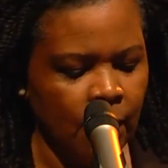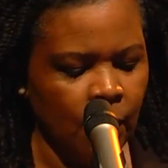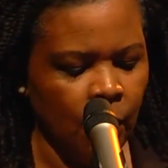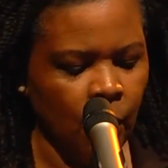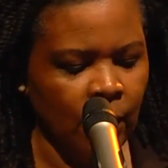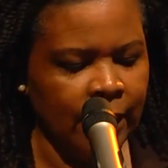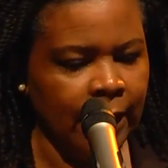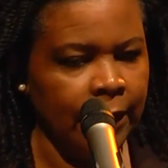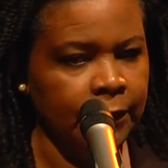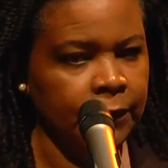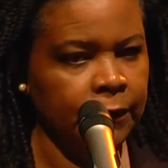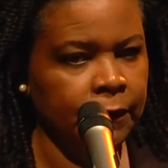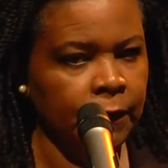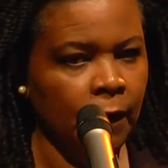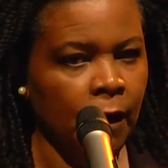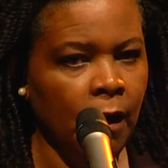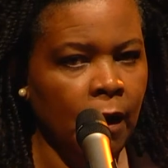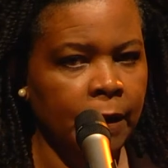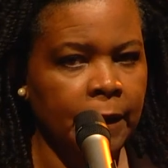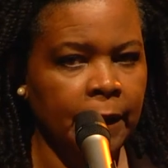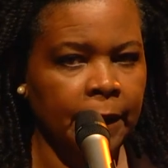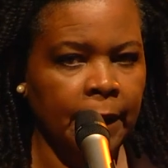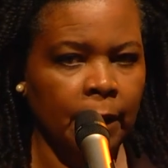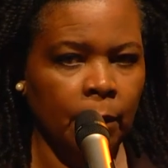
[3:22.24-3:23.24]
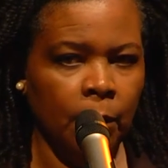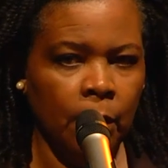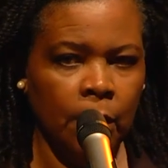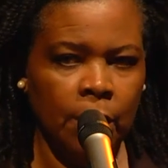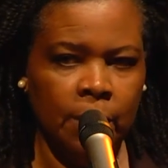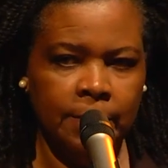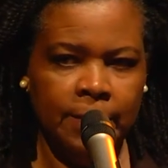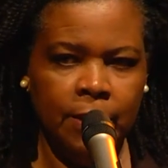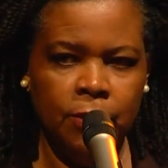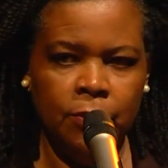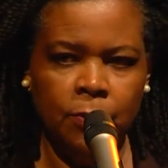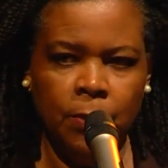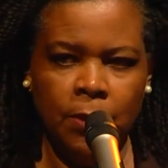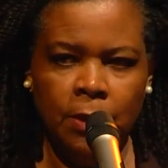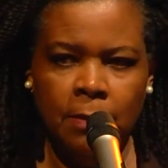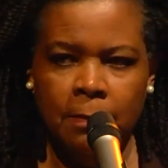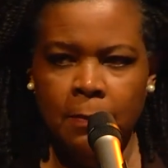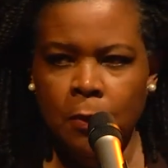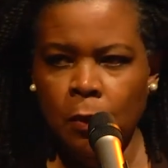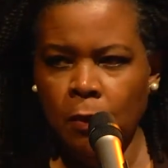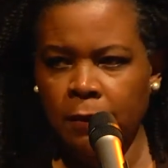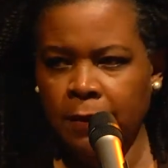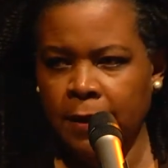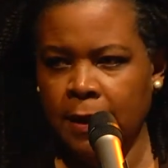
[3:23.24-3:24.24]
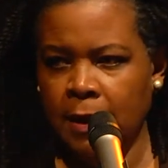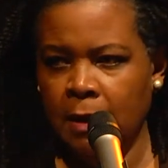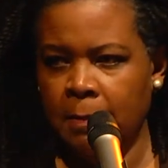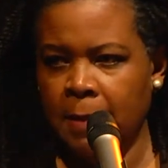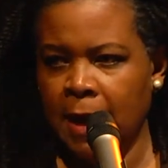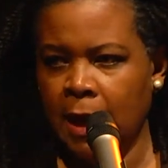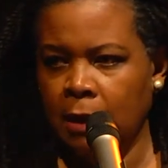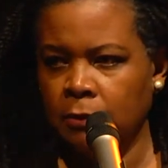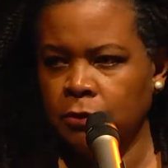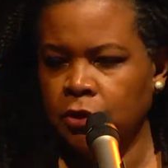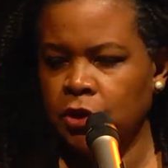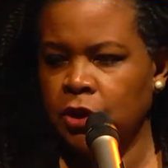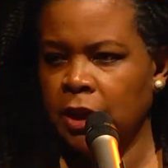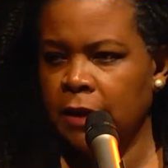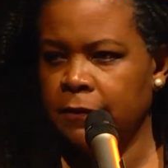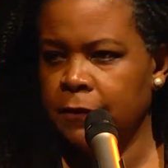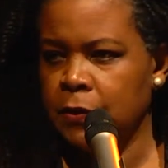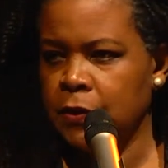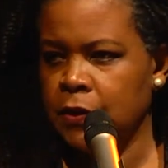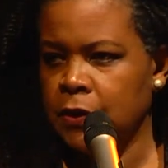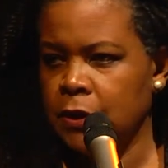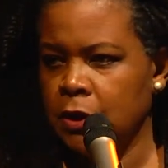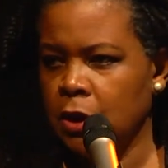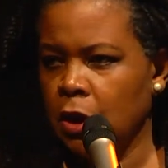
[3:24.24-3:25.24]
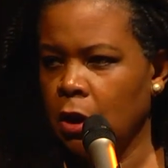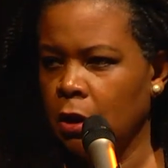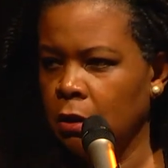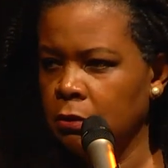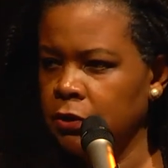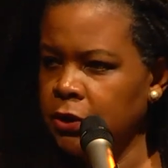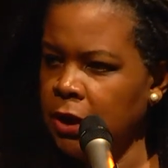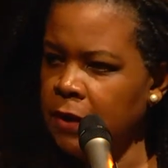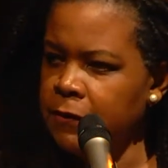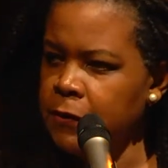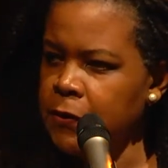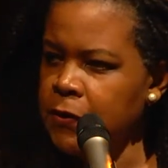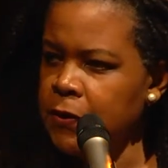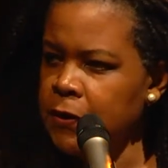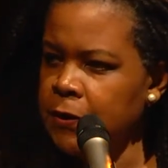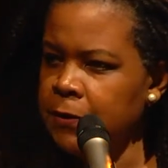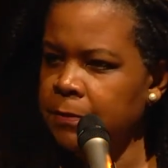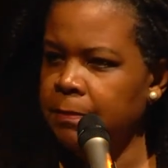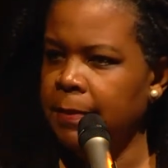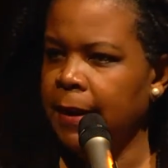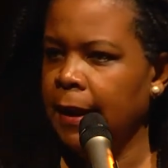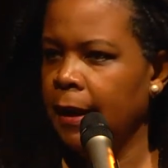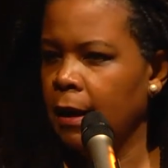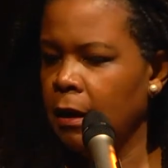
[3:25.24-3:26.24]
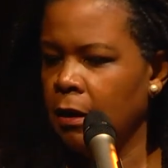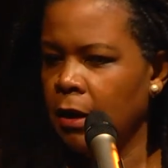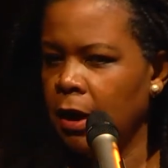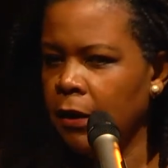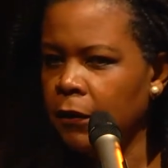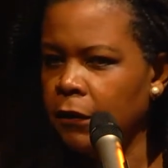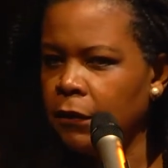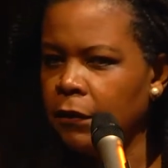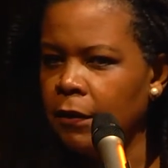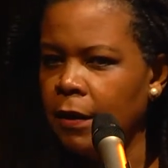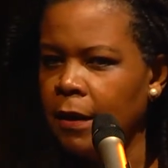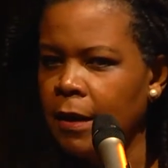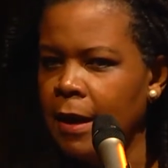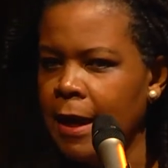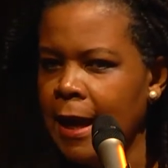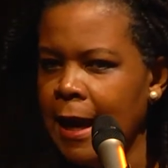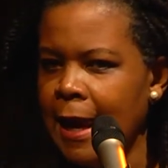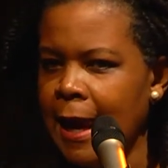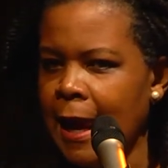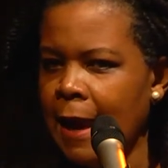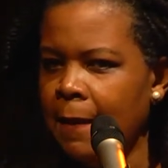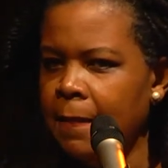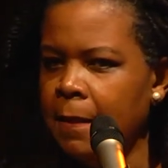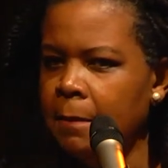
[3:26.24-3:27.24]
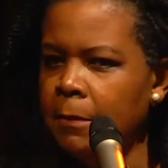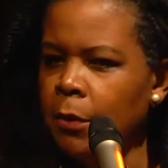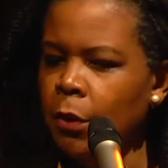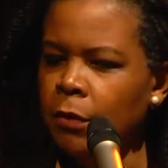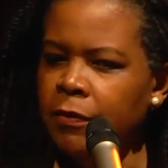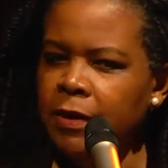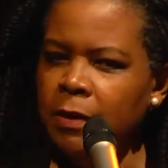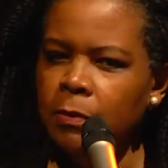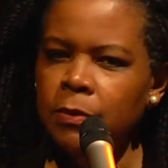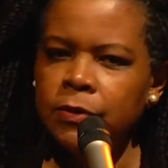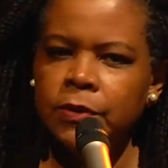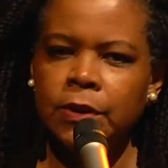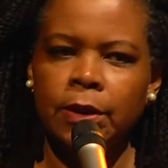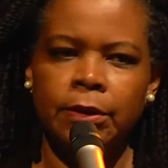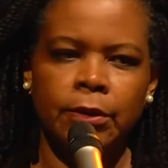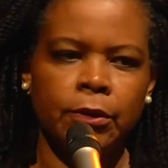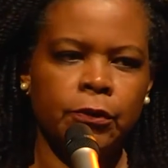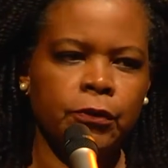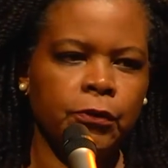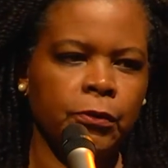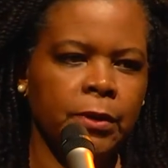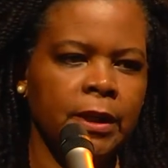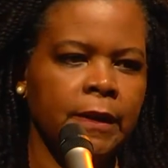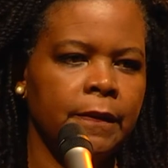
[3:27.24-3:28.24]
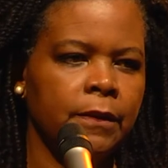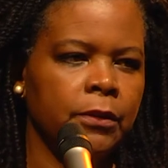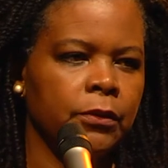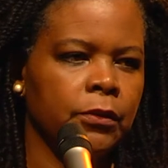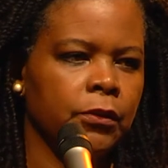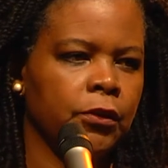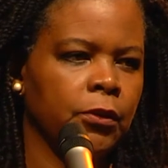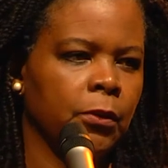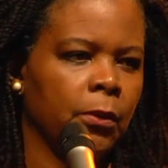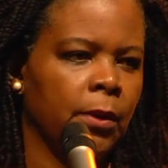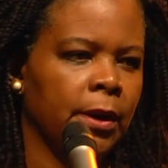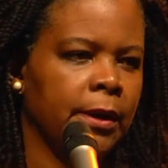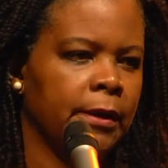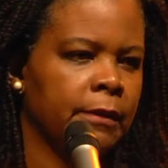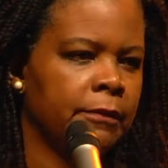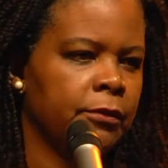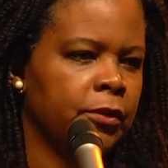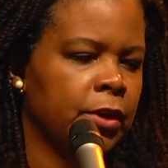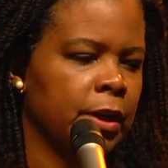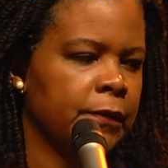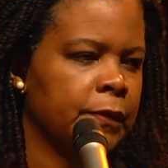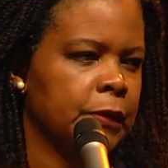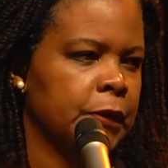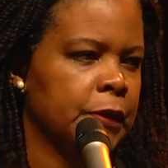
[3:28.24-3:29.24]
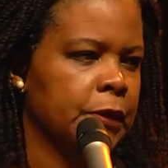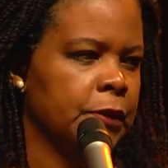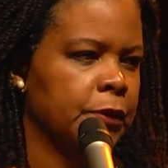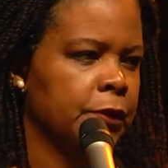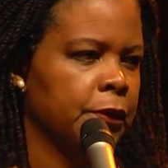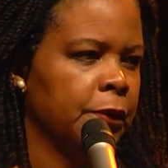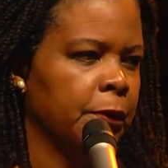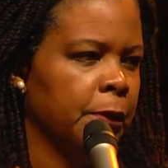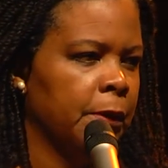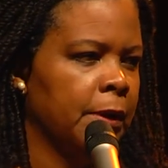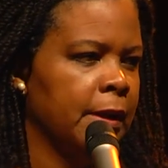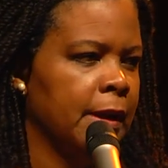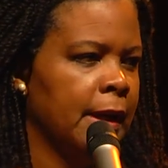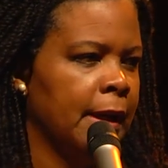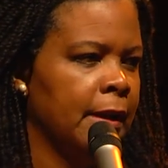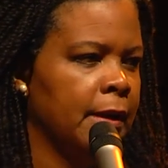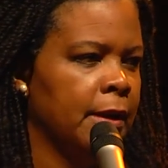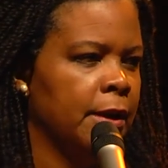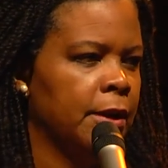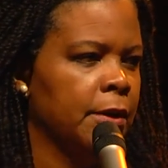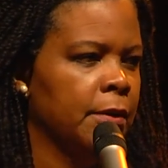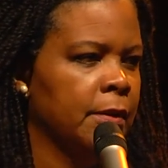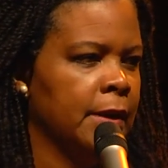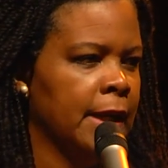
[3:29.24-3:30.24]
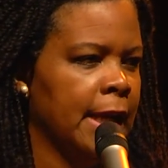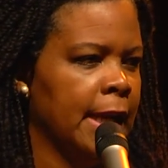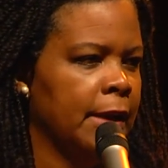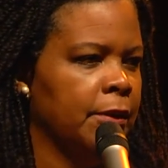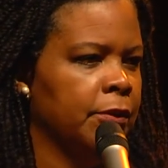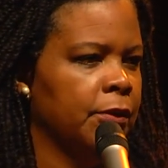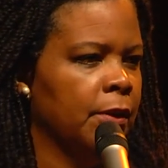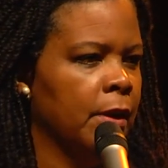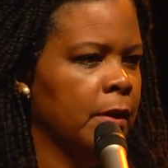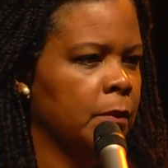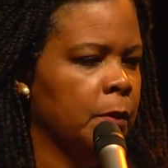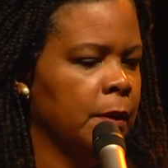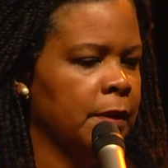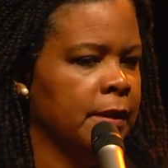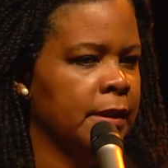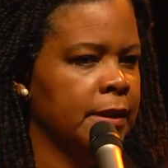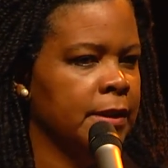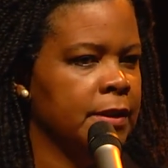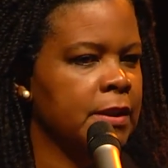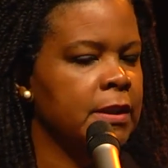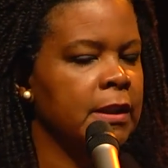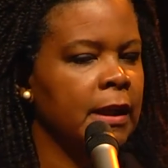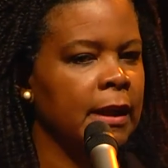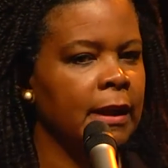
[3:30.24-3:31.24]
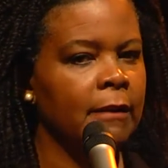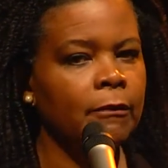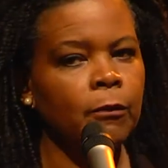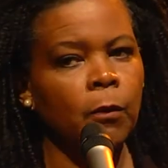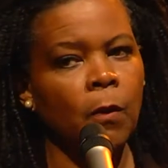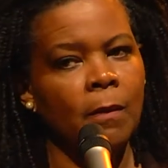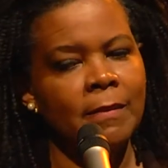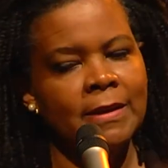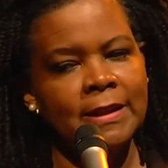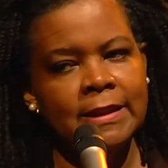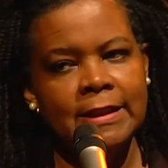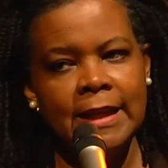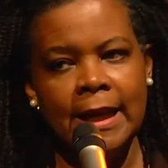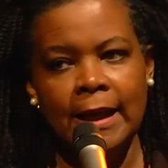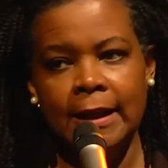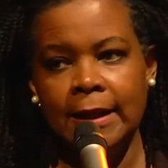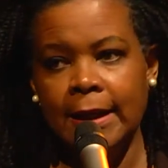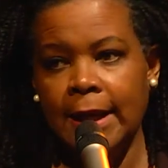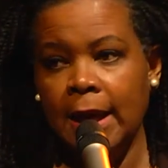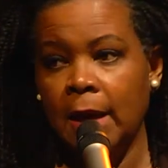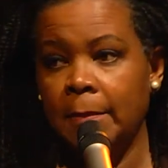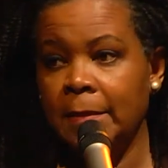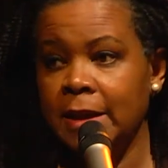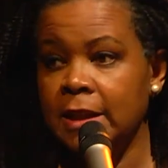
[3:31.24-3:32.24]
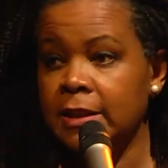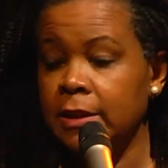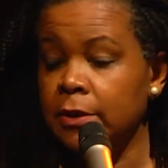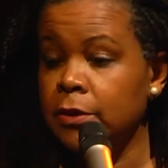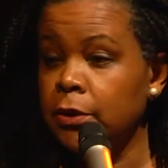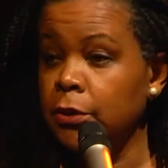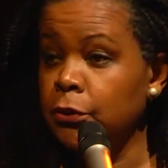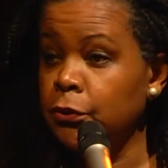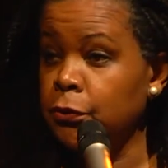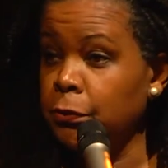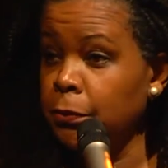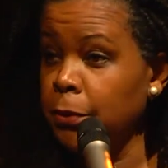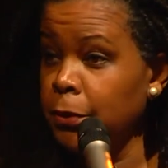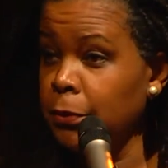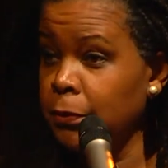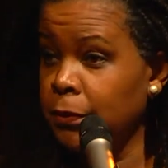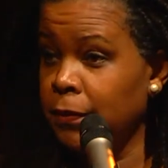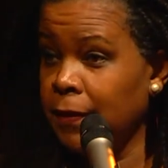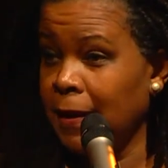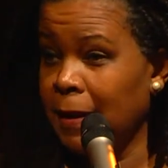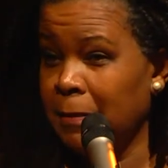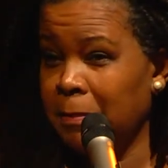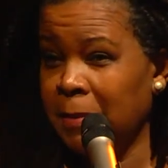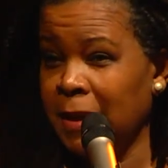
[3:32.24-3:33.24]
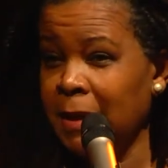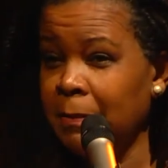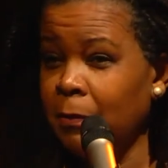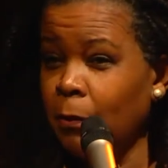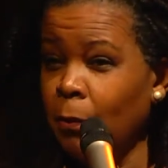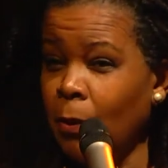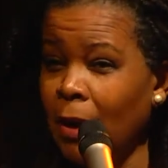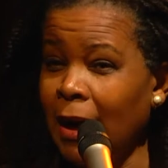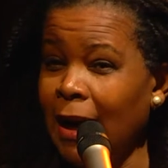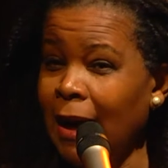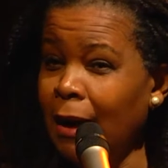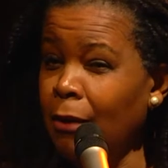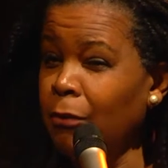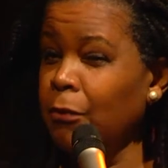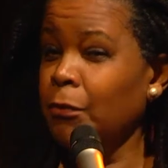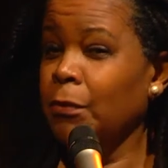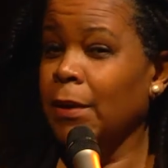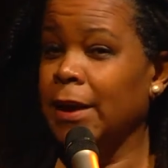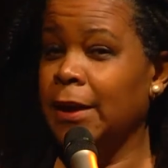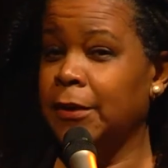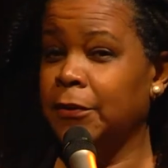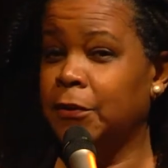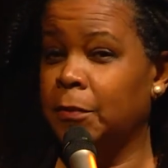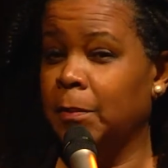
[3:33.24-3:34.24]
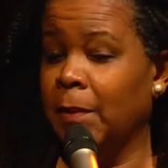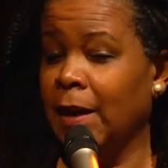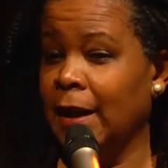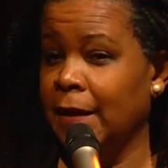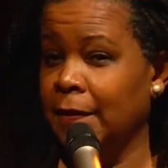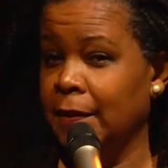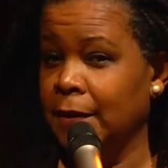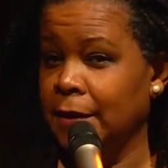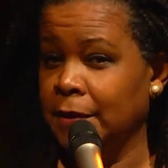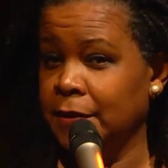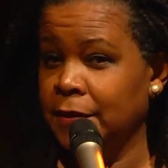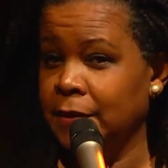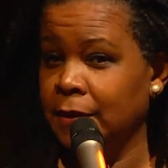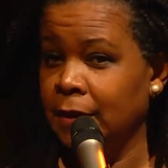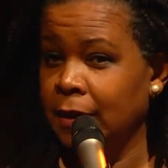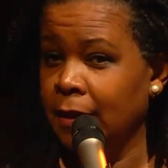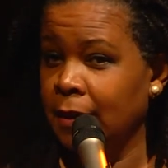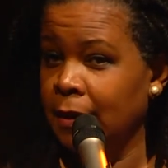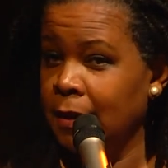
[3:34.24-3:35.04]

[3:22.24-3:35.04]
When I saw that they were going to be doing a movie about Jefferson called Jefferson in Paris, and the movie was going to treat the story of Jefferson's 38-year liaison with an enslaved woman, Sally Hemings, as the truth, and people were outraged by this.